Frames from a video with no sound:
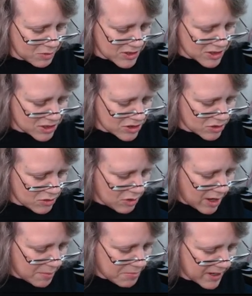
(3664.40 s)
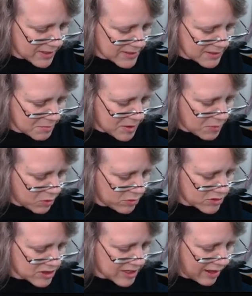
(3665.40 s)
was to uh, pick some people
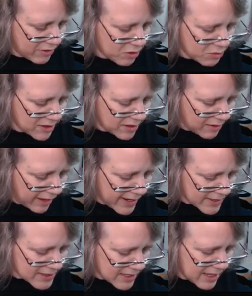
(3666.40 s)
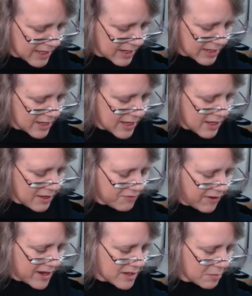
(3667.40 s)
whose style you really liked and
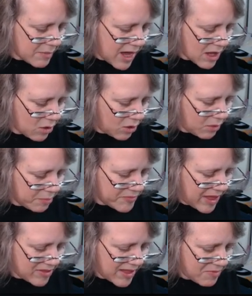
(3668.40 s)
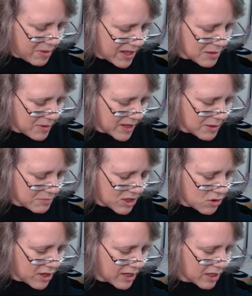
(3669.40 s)
find a model that they painted by them that
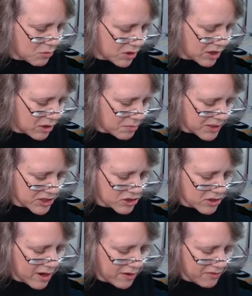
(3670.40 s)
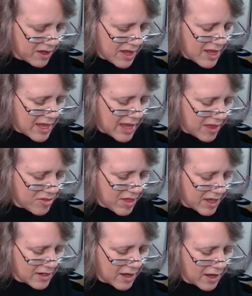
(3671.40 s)
you could get a really good picture of and
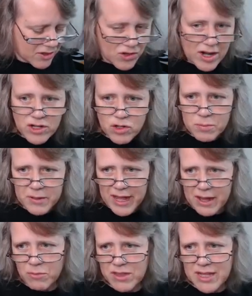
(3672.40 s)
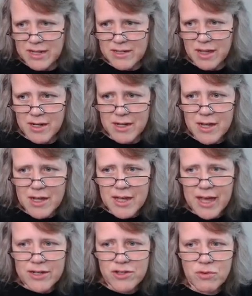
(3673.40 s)
then uh, try to duplicate what they'd done
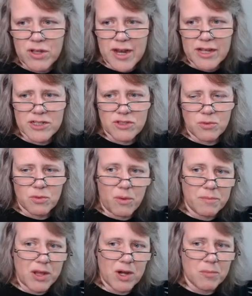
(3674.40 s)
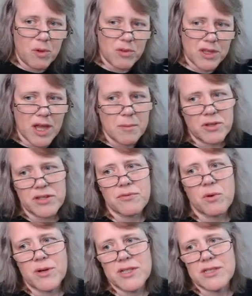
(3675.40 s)
and do it not just with one painter but with a couple of
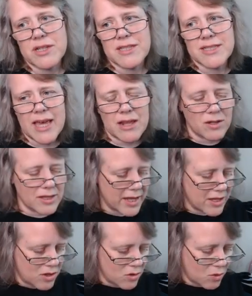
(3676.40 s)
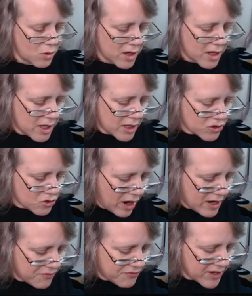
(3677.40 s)
different ones because that'll let you
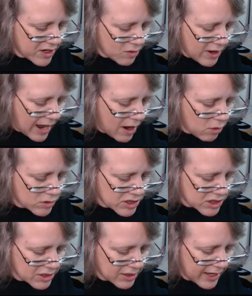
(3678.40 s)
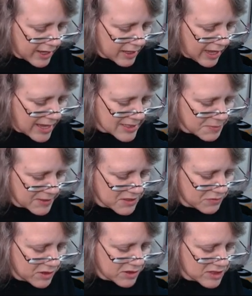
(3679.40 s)
try to figure out like aspects
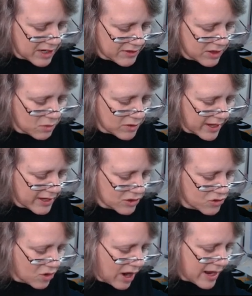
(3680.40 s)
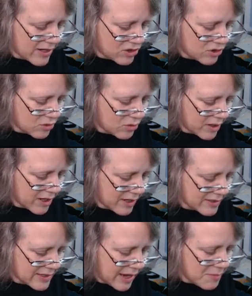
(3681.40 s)
of their style that you like and try to
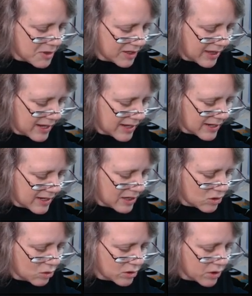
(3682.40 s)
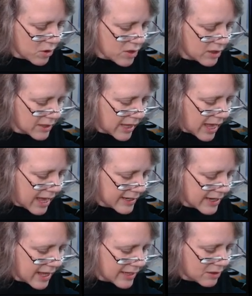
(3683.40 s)
uh, to emulate it you'll learn a lot
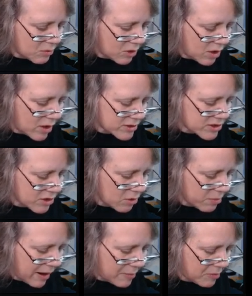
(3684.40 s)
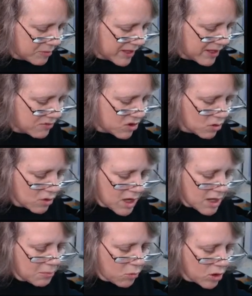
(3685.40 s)
and it will also probably give you
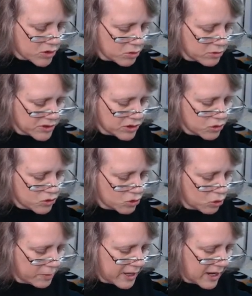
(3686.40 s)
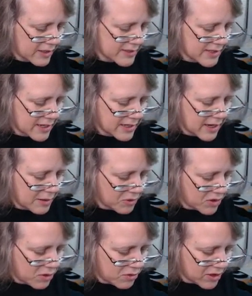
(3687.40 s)
more tools in your toolbox and
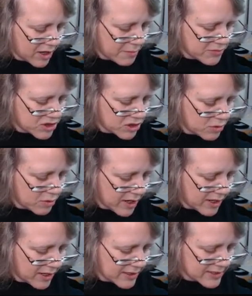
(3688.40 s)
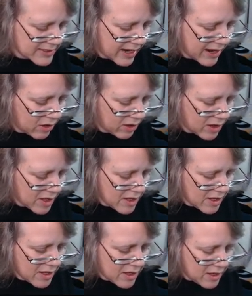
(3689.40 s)
enable you to come to uh, a style
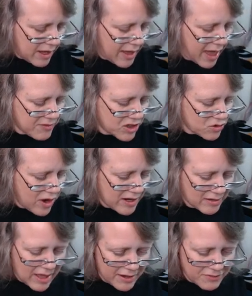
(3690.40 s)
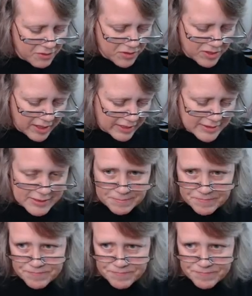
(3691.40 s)
having tried a lot of different things